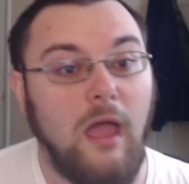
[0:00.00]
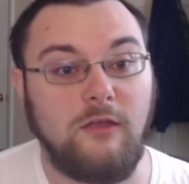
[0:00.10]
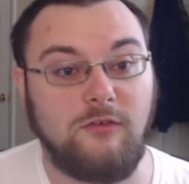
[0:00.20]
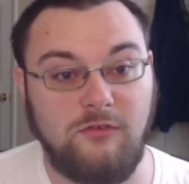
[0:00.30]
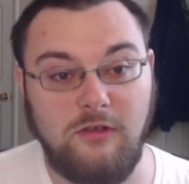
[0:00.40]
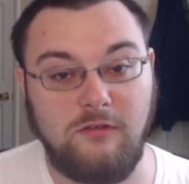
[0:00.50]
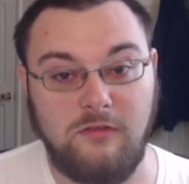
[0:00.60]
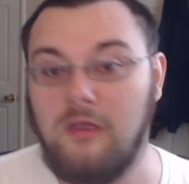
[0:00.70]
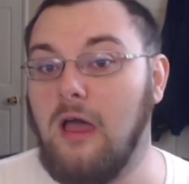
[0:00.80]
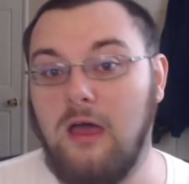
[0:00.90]
She's
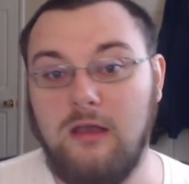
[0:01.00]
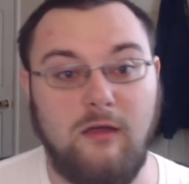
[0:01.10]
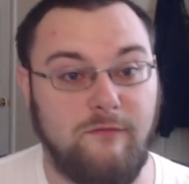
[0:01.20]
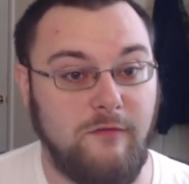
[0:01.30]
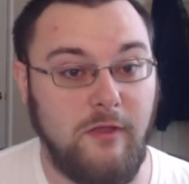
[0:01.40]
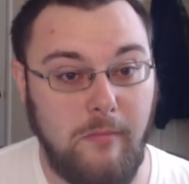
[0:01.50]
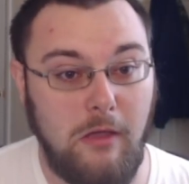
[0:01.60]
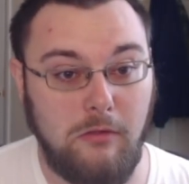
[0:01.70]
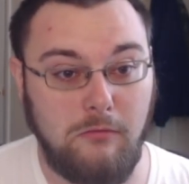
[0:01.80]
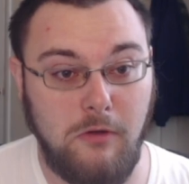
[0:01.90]
got a
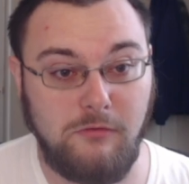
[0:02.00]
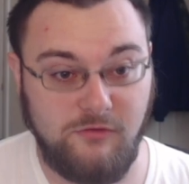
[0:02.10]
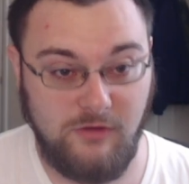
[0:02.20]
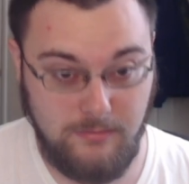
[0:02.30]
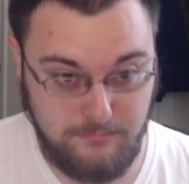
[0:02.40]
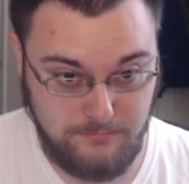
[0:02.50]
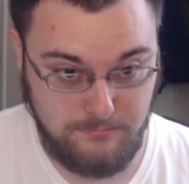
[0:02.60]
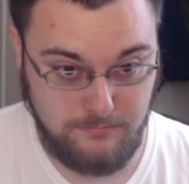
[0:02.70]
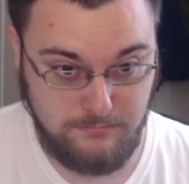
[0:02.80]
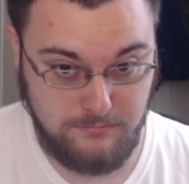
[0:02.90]
female Orochi.
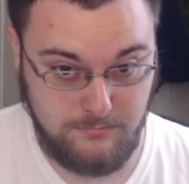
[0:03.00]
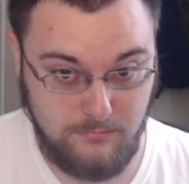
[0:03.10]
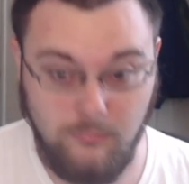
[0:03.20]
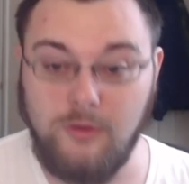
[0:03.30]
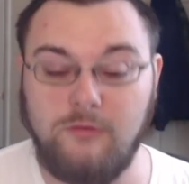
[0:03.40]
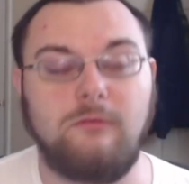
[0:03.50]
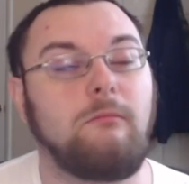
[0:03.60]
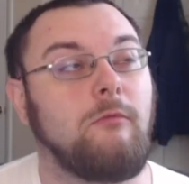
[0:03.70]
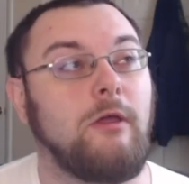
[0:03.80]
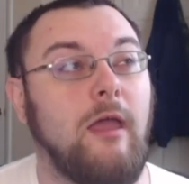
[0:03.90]
Which
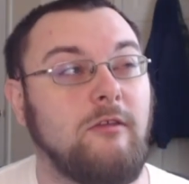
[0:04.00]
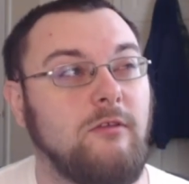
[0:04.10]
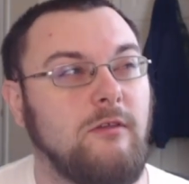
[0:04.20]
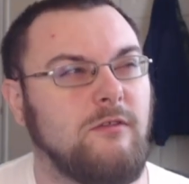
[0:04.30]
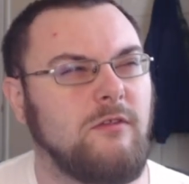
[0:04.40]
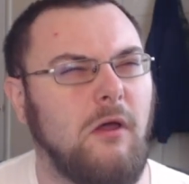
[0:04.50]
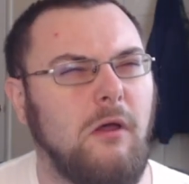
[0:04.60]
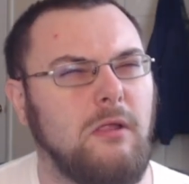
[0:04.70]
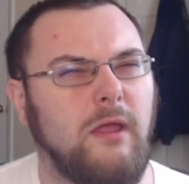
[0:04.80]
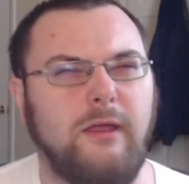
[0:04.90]
we actually saw
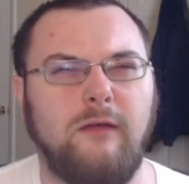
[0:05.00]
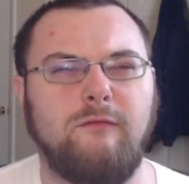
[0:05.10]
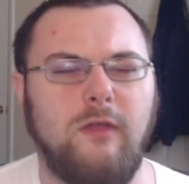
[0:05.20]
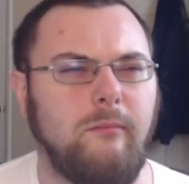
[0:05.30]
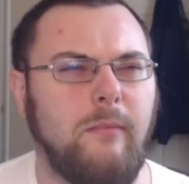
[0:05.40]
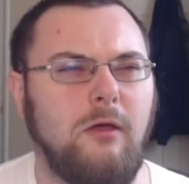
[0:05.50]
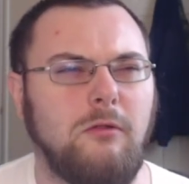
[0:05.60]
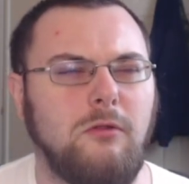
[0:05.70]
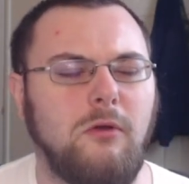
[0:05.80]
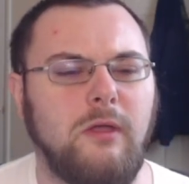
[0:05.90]
like a female
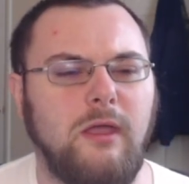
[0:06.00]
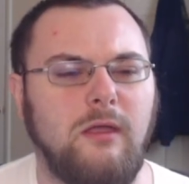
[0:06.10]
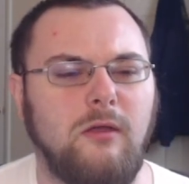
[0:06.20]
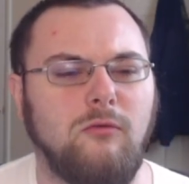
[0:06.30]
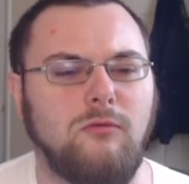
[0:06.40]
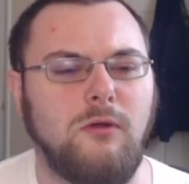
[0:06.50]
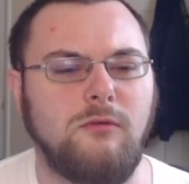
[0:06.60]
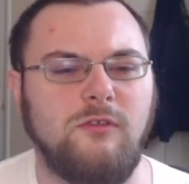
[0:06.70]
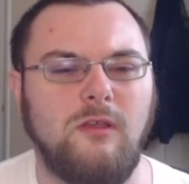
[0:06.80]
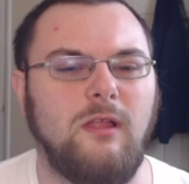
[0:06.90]
looking
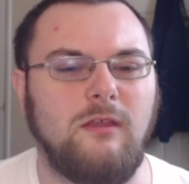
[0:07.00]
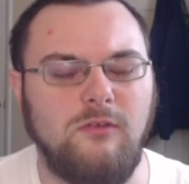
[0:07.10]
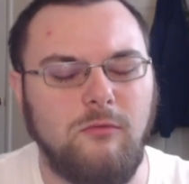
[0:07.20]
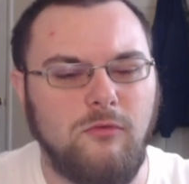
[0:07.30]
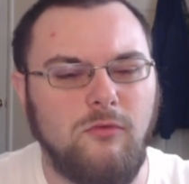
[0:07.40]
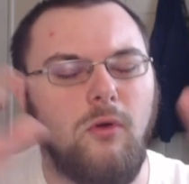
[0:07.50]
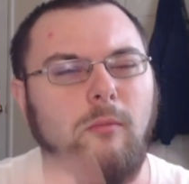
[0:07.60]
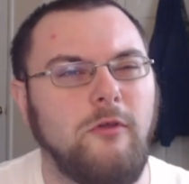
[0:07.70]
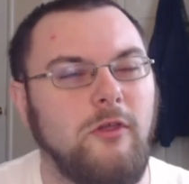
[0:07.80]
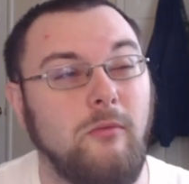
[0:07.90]
Orochi. Like she was
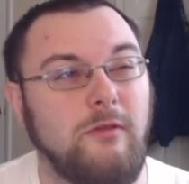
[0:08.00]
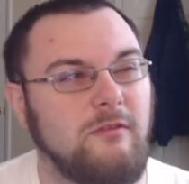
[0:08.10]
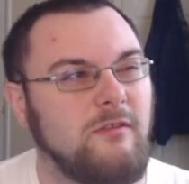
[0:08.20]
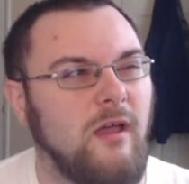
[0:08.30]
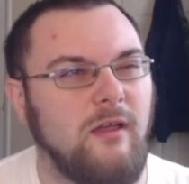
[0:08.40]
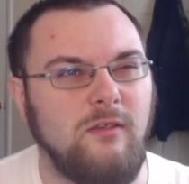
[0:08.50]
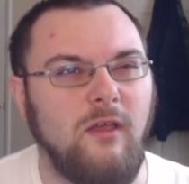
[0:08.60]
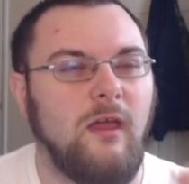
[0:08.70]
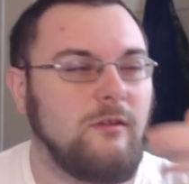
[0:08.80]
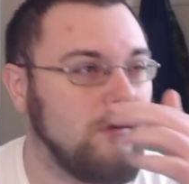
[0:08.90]
normal human size.
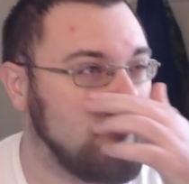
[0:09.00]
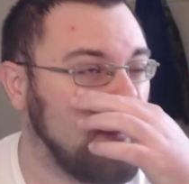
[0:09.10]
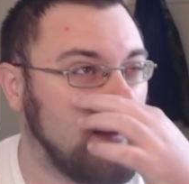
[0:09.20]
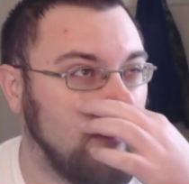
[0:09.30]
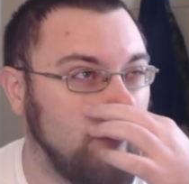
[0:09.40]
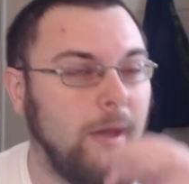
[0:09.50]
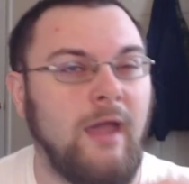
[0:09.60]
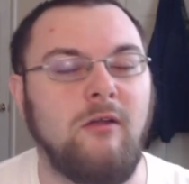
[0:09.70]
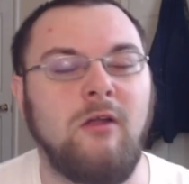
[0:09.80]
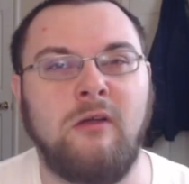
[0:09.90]
She was like a
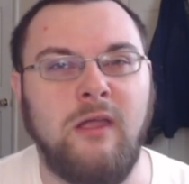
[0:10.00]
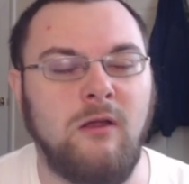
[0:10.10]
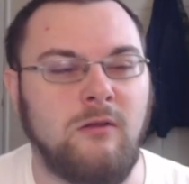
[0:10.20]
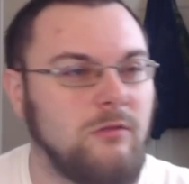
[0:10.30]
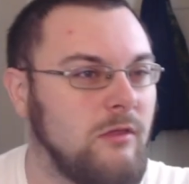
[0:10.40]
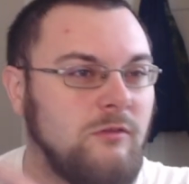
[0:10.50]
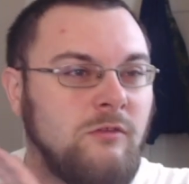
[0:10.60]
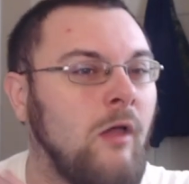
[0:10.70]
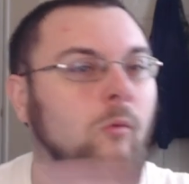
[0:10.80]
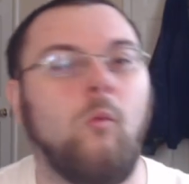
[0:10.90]
background character that just
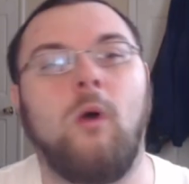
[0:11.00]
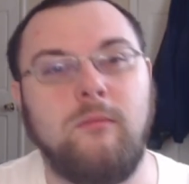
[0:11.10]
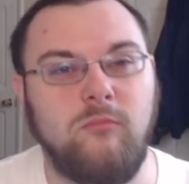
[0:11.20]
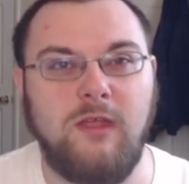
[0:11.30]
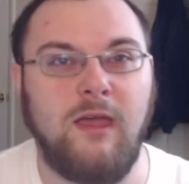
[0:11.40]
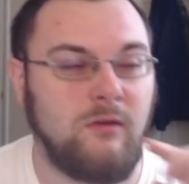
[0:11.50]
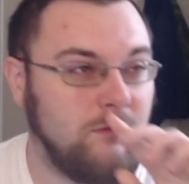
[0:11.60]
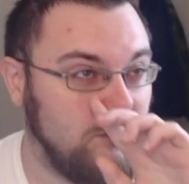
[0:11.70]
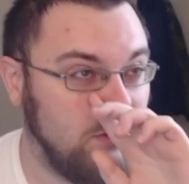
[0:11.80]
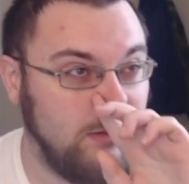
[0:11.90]
got wiped out. I
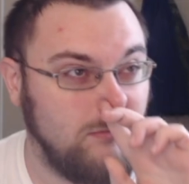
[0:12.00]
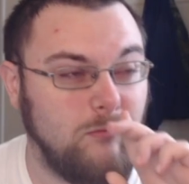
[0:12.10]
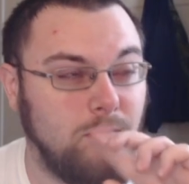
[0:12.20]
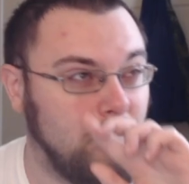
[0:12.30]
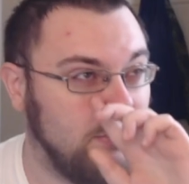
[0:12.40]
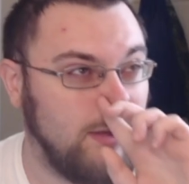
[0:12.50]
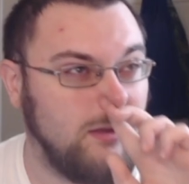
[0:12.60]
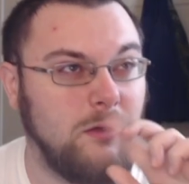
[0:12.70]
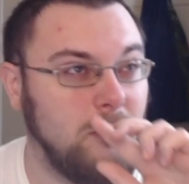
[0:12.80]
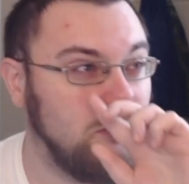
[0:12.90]
forget by
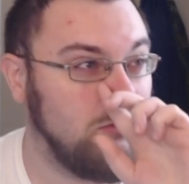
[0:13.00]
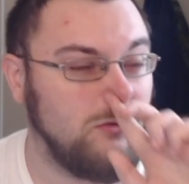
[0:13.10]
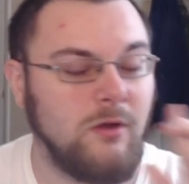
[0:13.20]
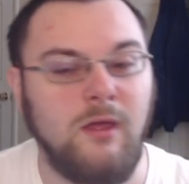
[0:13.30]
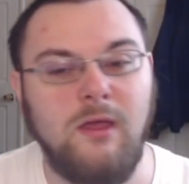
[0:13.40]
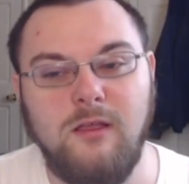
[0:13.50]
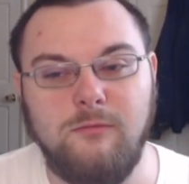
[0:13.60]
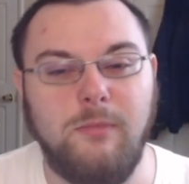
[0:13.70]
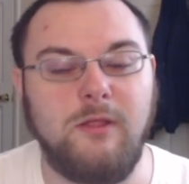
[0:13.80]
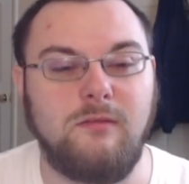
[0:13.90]
who. It's
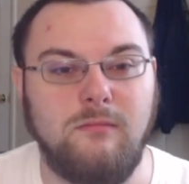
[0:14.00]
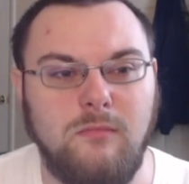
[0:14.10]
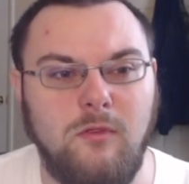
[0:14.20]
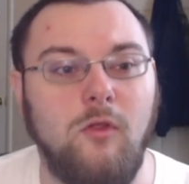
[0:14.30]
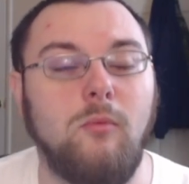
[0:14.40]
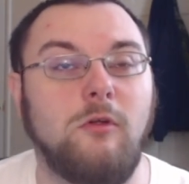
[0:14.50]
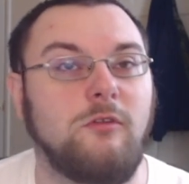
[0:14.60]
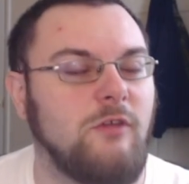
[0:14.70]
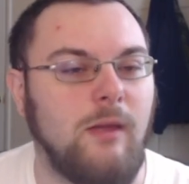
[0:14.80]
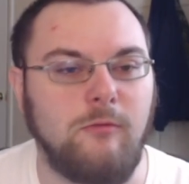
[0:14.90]
been numerous
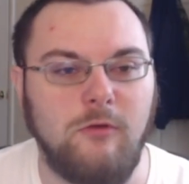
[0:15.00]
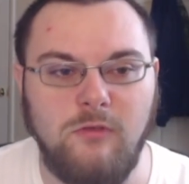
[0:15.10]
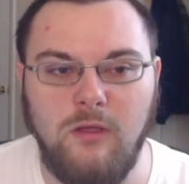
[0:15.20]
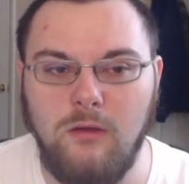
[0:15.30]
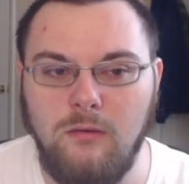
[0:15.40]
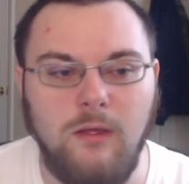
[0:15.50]
chapters ago.